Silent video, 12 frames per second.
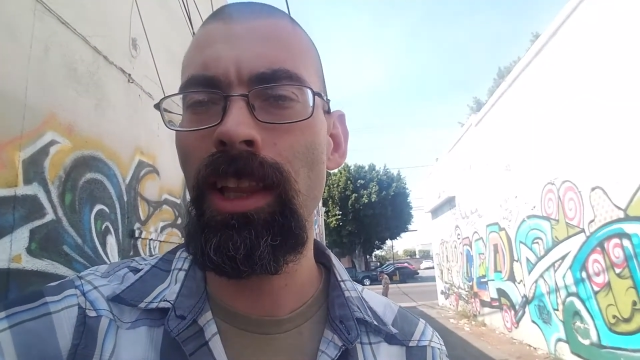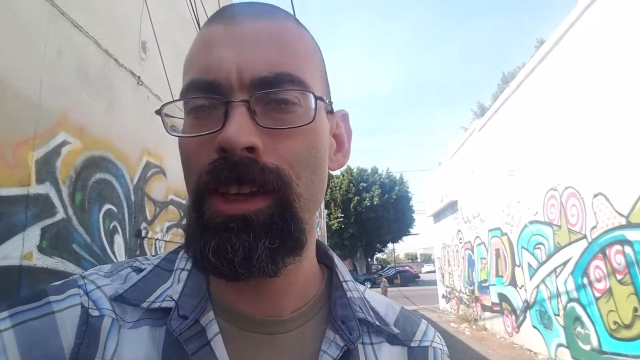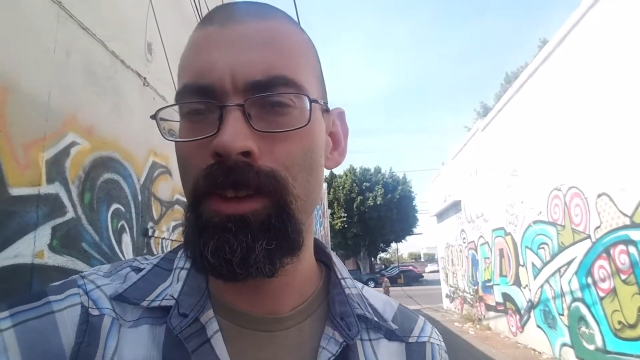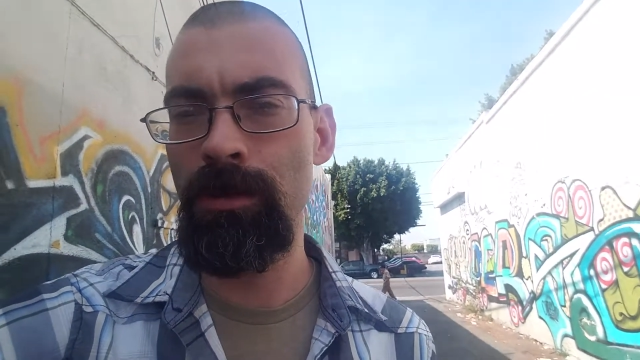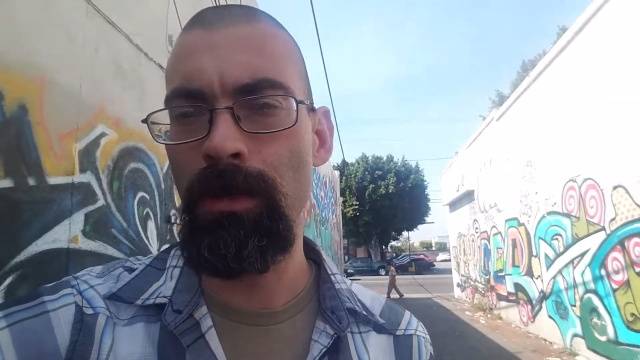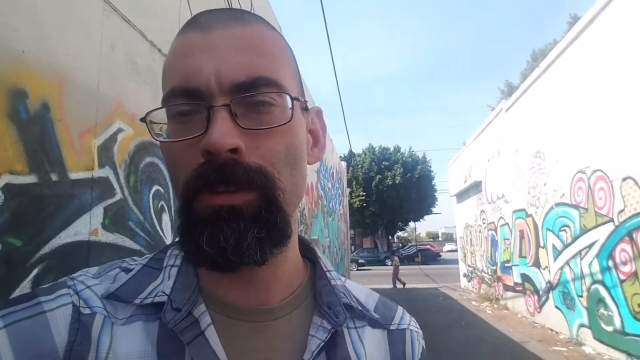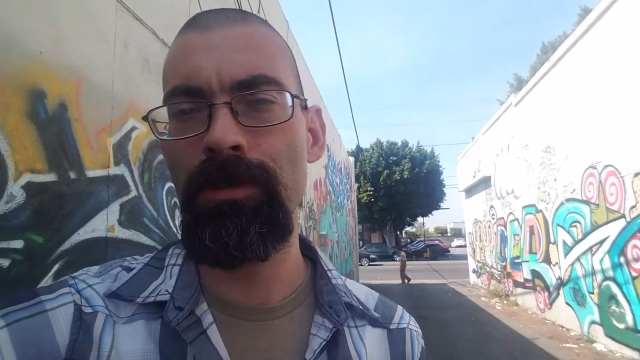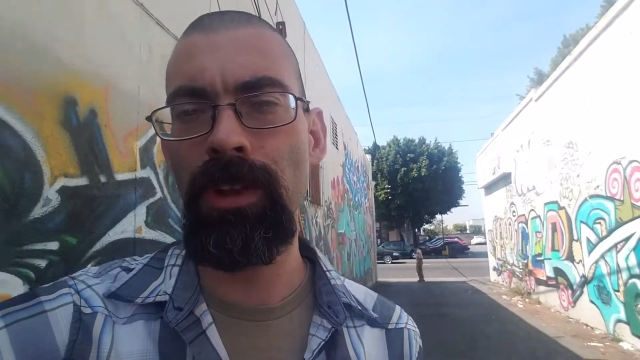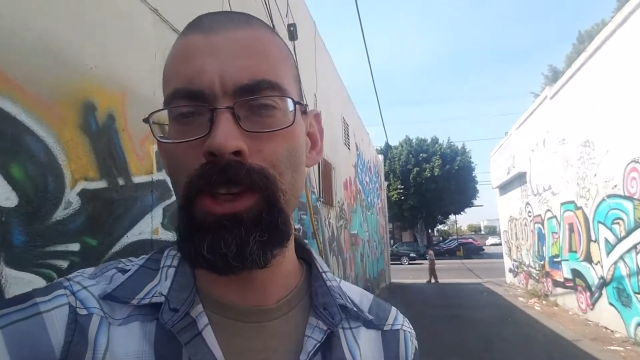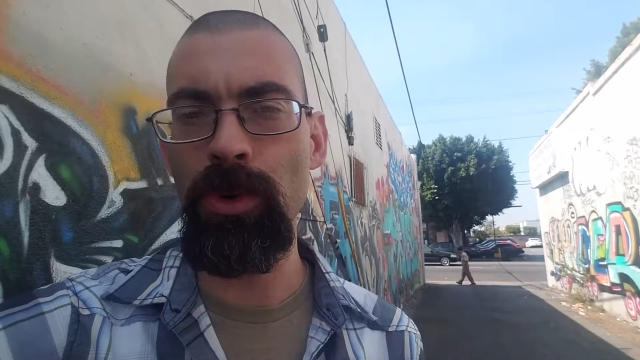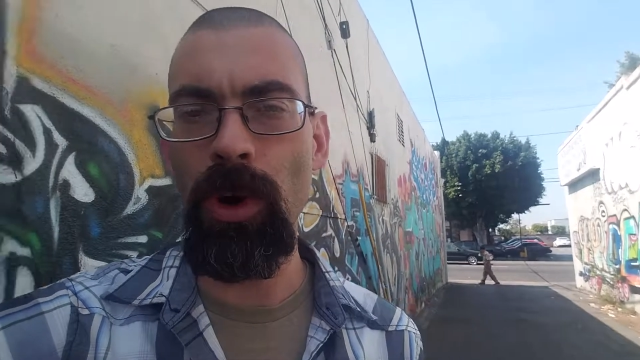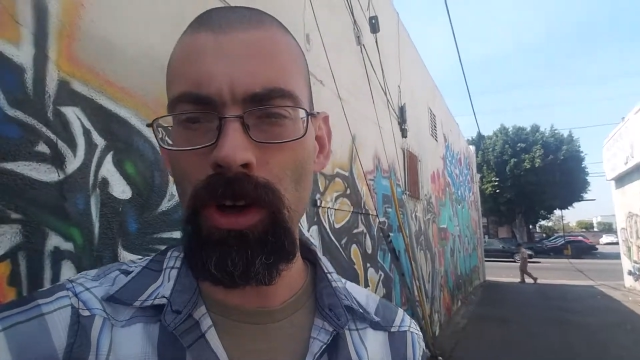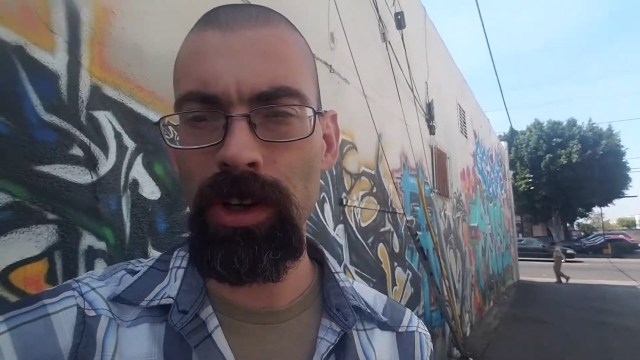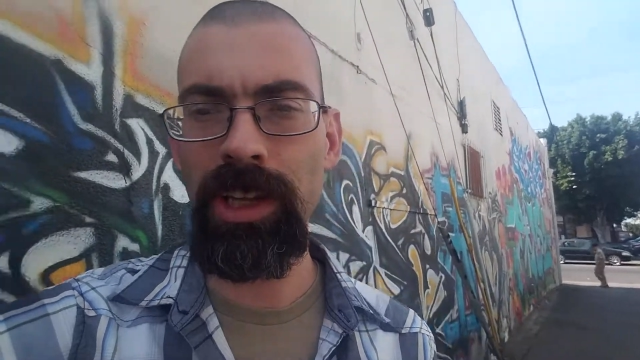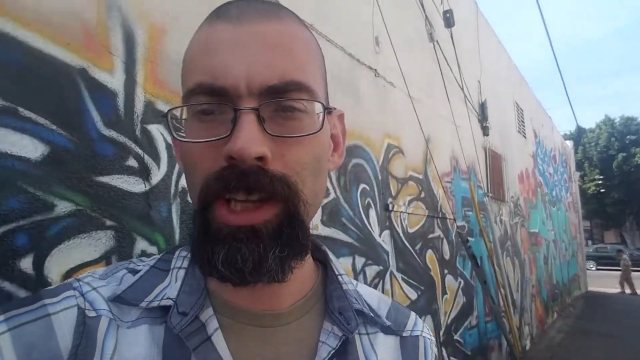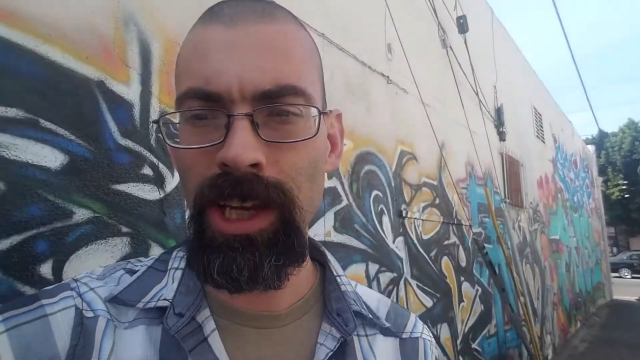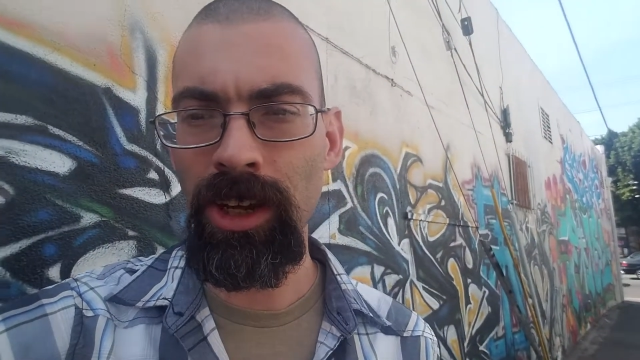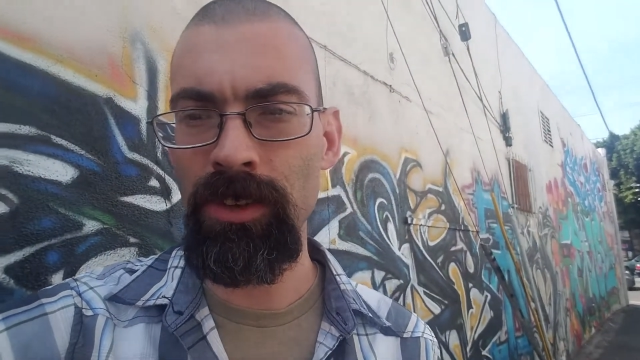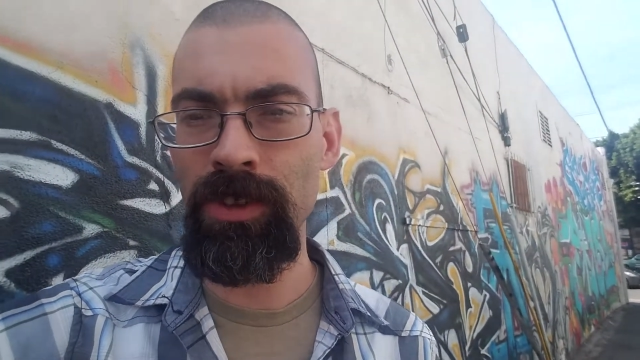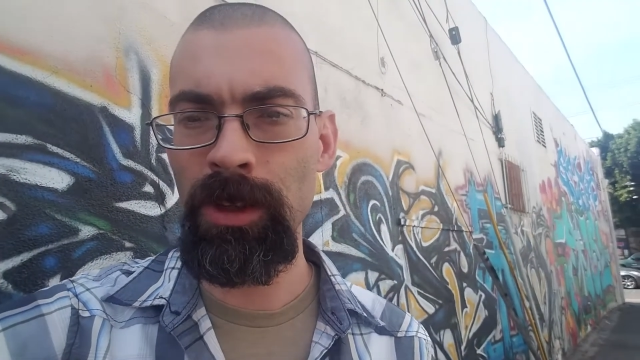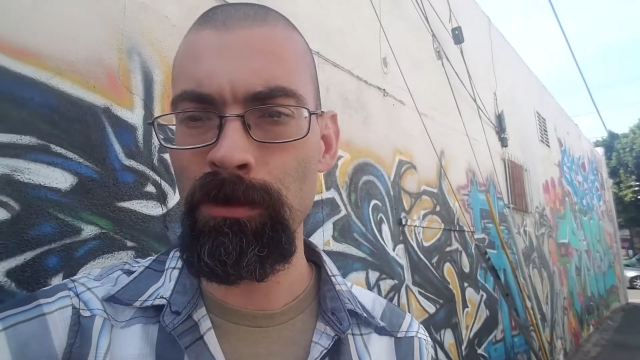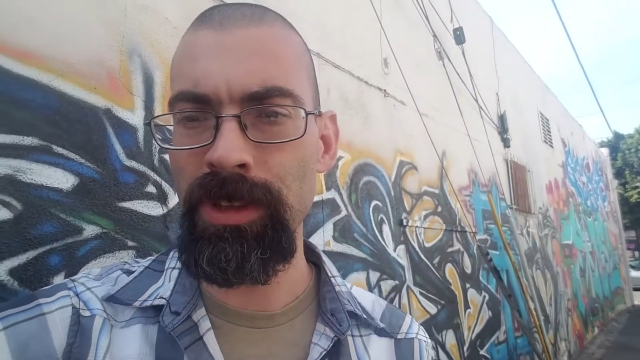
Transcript: Like you might feel like you are getting out of it,